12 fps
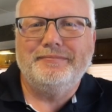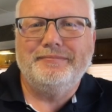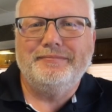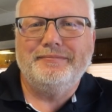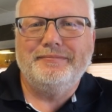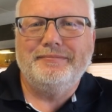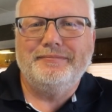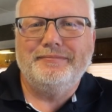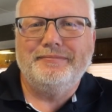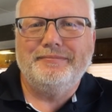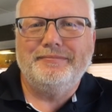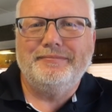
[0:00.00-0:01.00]

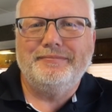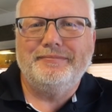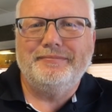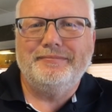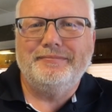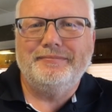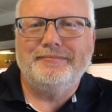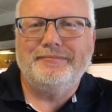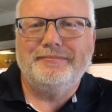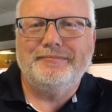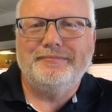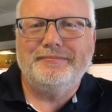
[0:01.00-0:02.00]

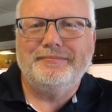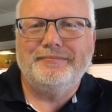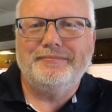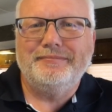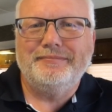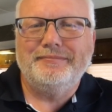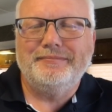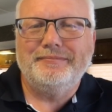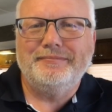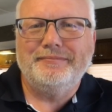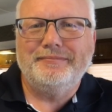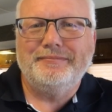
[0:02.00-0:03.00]

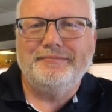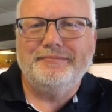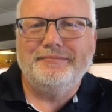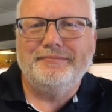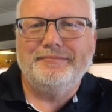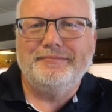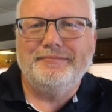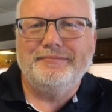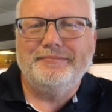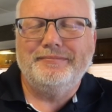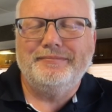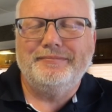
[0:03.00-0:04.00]

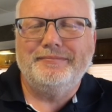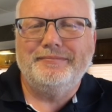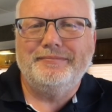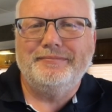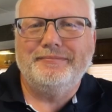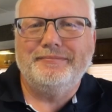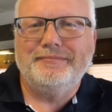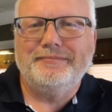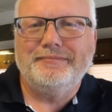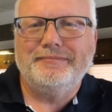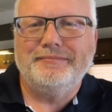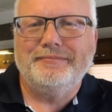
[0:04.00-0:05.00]

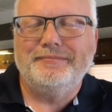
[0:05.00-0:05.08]
The person shown says nothing.